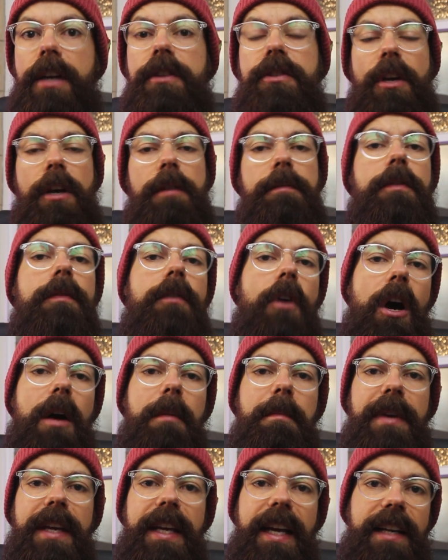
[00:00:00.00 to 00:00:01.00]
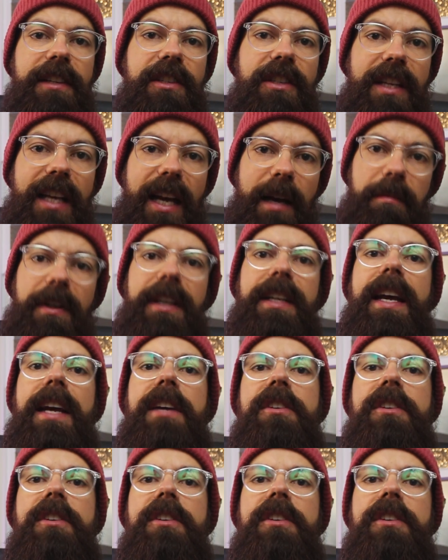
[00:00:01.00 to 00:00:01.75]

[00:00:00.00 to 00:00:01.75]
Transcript: So if you've got a PhD application,